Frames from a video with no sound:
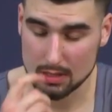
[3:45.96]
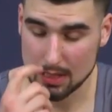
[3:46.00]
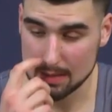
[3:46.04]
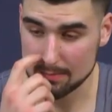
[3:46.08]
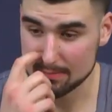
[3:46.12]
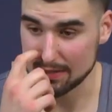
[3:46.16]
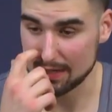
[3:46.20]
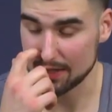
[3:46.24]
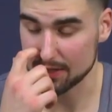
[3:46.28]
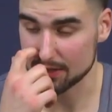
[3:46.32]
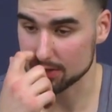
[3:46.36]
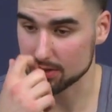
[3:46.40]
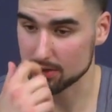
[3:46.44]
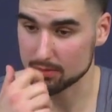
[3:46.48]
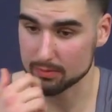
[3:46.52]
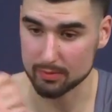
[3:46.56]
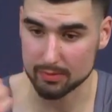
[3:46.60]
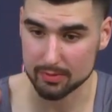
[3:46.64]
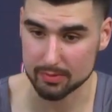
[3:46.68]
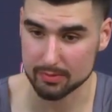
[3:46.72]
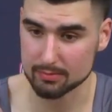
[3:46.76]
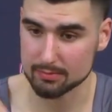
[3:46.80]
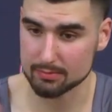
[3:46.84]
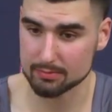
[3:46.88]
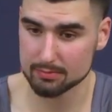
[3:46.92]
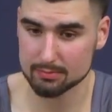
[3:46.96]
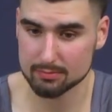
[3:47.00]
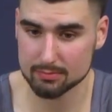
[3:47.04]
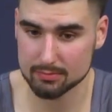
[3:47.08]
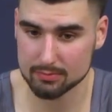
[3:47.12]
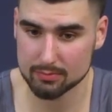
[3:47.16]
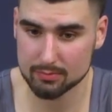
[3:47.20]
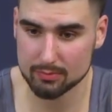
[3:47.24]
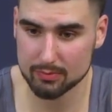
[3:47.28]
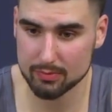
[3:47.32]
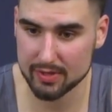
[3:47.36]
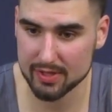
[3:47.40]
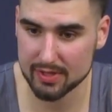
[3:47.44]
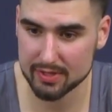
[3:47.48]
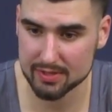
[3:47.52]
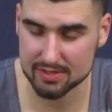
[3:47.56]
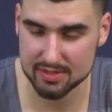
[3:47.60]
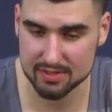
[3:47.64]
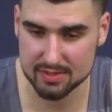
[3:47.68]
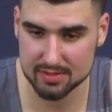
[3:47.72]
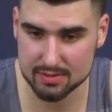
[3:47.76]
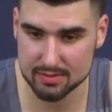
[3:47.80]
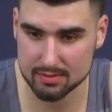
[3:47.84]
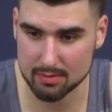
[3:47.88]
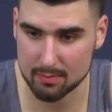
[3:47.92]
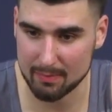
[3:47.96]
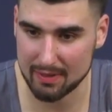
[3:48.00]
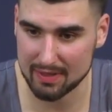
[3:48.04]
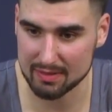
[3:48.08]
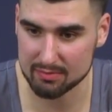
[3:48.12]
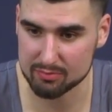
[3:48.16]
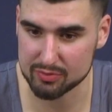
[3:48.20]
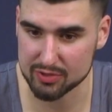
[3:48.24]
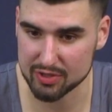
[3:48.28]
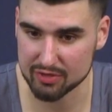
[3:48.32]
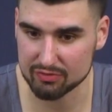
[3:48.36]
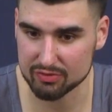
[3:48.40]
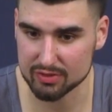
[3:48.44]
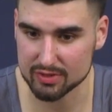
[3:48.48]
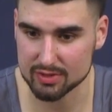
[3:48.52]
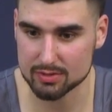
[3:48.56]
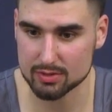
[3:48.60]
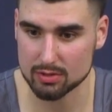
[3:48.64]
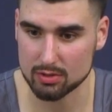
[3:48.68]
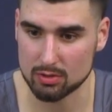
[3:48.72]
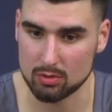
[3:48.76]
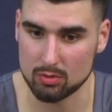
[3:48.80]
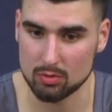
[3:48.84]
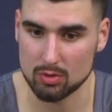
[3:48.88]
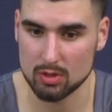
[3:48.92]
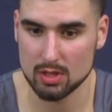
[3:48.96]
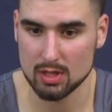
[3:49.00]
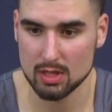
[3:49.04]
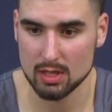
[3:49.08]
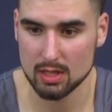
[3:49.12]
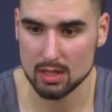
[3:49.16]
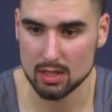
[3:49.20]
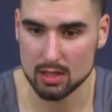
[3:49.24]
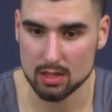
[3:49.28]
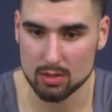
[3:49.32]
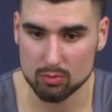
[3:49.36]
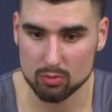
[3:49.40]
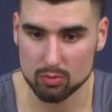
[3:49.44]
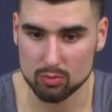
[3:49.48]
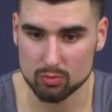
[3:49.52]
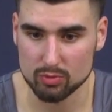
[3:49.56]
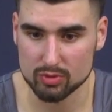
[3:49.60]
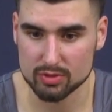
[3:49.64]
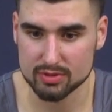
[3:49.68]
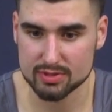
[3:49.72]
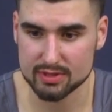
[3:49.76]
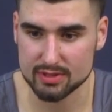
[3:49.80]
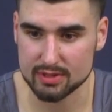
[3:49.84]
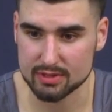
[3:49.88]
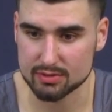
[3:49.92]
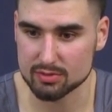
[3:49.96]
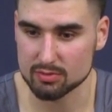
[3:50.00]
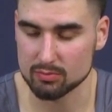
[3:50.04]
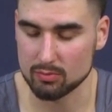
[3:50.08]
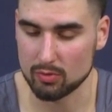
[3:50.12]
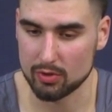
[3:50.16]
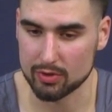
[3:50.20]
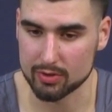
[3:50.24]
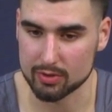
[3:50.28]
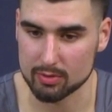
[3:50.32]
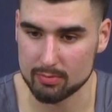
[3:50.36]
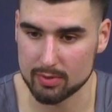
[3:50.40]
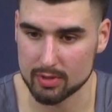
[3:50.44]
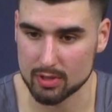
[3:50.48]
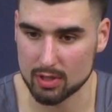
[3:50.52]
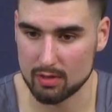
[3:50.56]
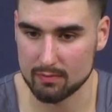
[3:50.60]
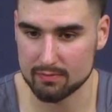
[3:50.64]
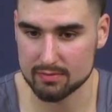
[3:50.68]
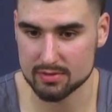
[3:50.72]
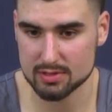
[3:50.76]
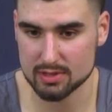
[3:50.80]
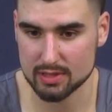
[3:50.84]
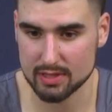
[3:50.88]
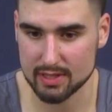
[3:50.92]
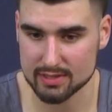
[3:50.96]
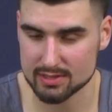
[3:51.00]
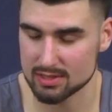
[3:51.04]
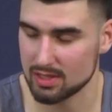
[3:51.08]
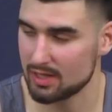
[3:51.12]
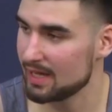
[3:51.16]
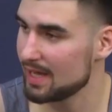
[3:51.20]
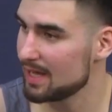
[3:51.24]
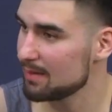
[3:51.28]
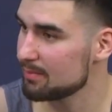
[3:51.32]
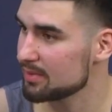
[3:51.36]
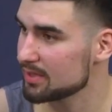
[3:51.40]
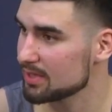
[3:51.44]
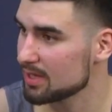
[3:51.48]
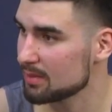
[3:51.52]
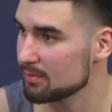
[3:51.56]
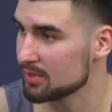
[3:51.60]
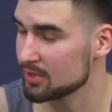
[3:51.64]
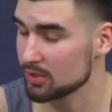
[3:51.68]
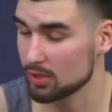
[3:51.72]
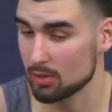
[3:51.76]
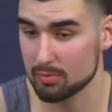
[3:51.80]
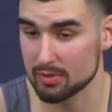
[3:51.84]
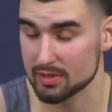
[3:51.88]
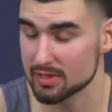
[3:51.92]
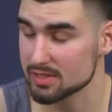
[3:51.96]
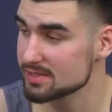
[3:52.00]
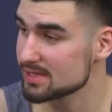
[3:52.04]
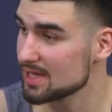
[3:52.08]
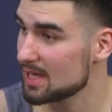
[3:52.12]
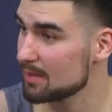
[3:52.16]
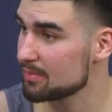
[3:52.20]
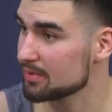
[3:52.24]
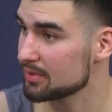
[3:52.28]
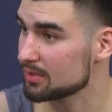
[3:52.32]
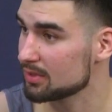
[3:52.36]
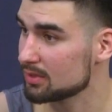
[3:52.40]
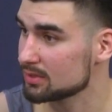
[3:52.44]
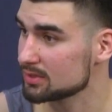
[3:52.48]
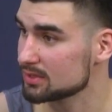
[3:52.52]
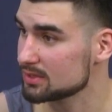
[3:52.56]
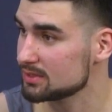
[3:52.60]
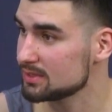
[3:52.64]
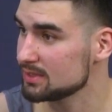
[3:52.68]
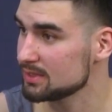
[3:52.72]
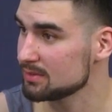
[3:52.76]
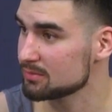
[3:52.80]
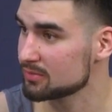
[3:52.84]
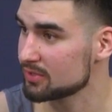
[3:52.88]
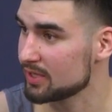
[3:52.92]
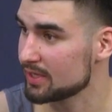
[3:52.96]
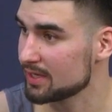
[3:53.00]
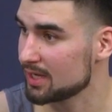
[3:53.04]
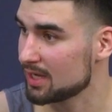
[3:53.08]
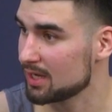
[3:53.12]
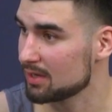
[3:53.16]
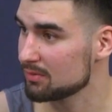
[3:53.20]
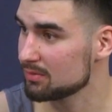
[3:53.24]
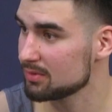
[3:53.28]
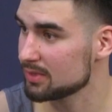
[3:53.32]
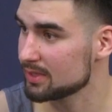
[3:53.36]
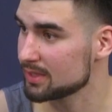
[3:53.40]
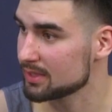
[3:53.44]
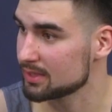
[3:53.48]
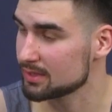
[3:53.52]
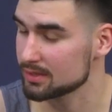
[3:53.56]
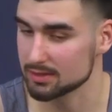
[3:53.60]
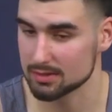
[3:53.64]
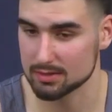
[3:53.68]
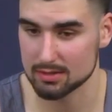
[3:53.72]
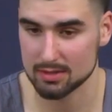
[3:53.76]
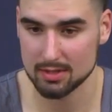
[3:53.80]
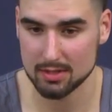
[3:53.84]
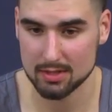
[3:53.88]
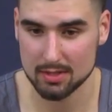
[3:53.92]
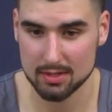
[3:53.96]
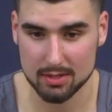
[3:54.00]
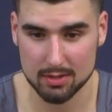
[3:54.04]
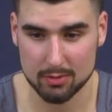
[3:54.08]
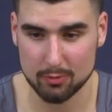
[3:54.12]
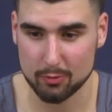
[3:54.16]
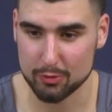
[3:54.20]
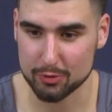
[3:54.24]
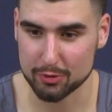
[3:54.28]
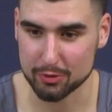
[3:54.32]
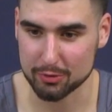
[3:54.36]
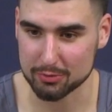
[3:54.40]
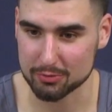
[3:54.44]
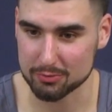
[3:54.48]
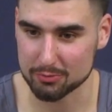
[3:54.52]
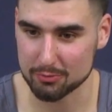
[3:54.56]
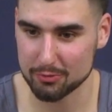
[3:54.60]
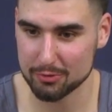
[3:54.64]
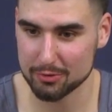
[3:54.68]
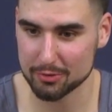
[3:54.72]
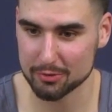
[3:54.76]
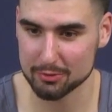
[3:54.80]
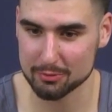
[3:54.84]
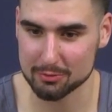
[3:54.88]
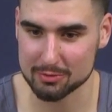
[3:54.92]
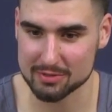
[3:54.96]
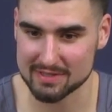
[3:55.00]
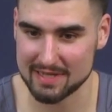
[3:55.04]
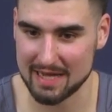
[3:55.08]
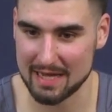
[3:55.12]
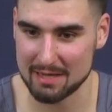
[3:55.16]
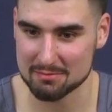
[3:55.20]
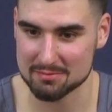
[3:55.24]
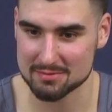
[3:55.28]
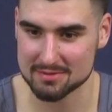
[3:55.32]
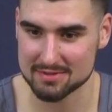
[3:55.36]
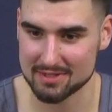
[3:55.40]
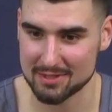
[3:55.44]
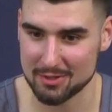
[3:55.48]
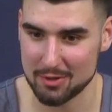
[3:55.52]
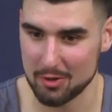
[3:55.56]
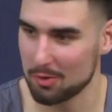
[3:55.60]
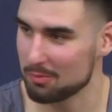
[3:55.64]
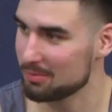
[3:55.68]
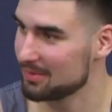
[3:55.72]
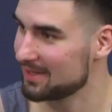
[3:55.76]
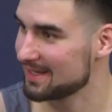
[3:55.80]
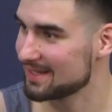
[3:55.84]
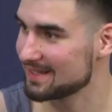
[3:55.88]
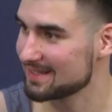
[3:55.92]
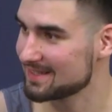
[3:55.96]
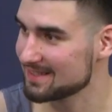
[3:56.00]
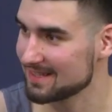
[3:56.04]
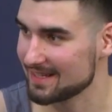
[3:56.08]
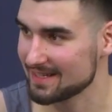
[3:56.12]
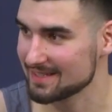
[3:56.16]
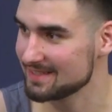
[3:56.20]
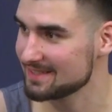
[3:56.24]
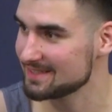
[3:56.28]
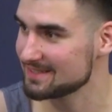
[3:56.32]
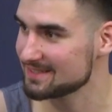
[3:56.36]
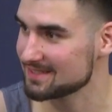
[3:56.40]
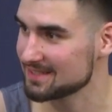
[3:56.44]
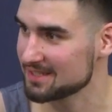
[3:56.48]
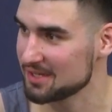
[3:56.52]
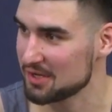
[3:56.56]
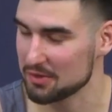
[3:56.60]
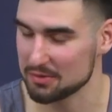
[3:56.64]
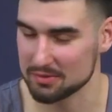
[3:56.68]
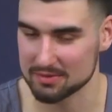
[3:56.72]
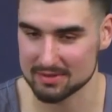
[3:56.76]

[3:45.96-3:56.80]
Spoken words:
I mean, I don't know. We just met briefly, so we'll see it tomorrow. But obviously, he's not happy. I mean, nobody's happy on the team right now, and we don't lose games at home like this. You know,